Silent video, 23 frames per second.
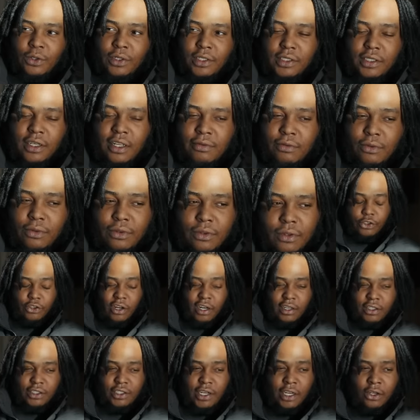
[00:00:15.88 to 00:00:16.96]
on this level?
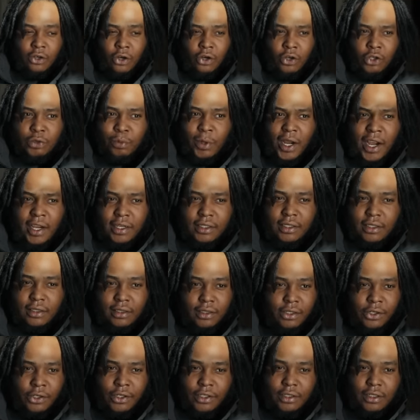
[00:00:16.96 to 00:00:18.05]
Try to check all those boxes,
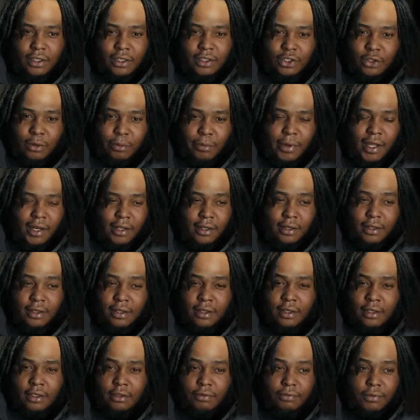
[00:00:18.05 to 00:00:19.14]
lyricism,
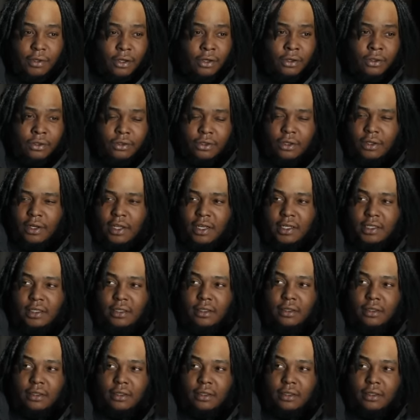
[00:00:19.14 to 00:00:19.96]
melodies, flows, all that mm.